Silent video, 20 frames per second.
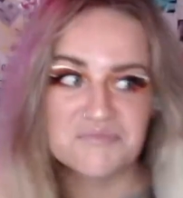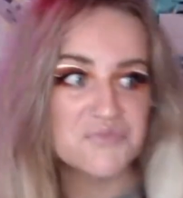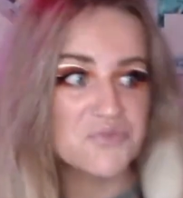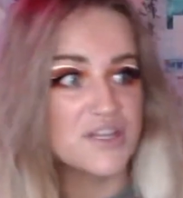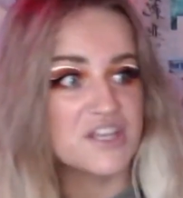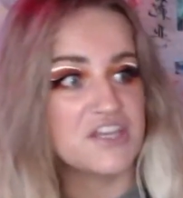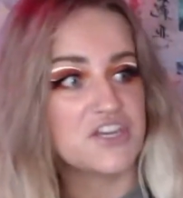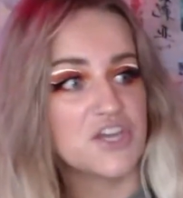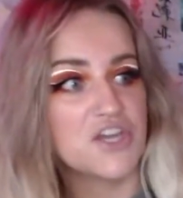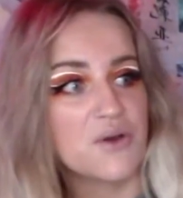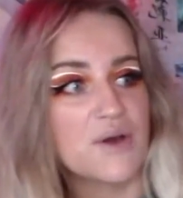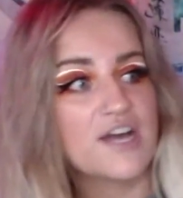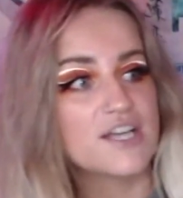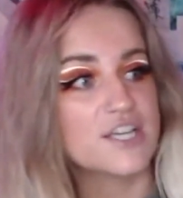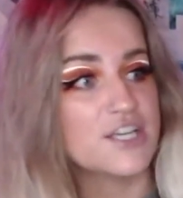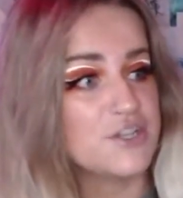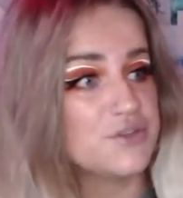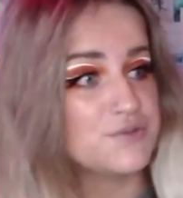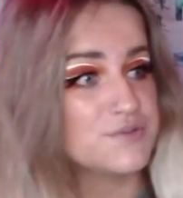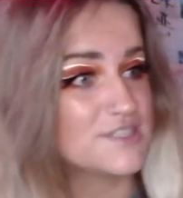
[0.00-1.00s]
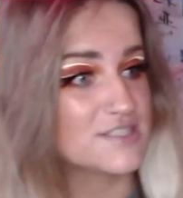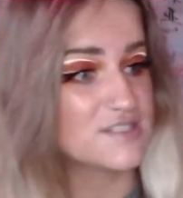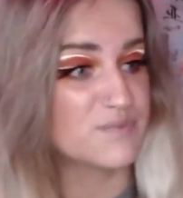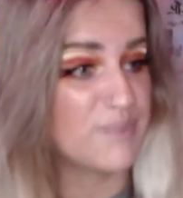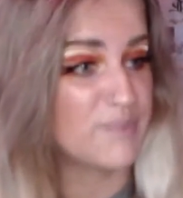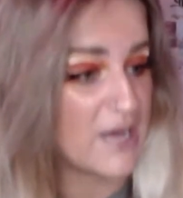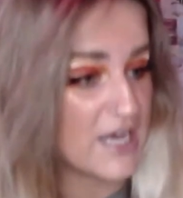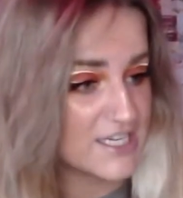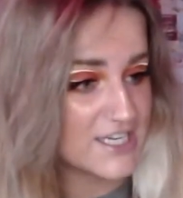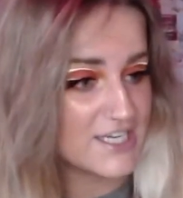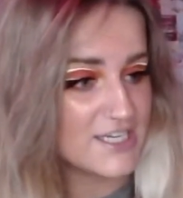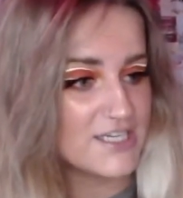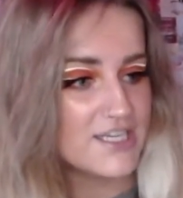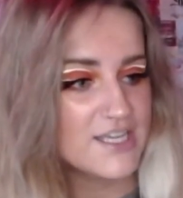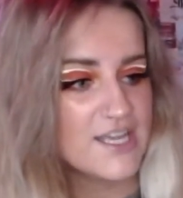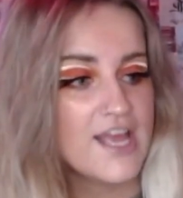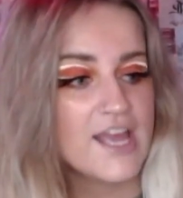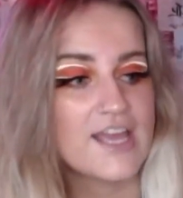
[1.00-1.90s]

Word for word: really know how to use his body,